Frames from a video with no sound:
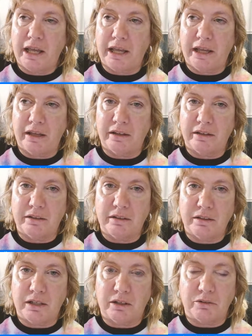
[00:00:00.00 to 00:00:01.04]
and,
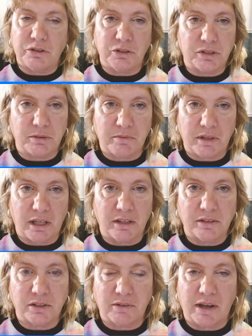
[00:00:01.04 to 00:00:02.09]
you know, do some
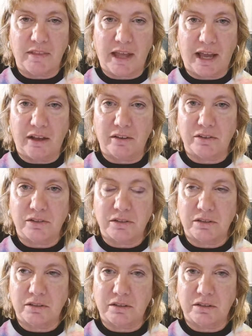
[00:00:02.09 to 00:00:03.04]
things around the house.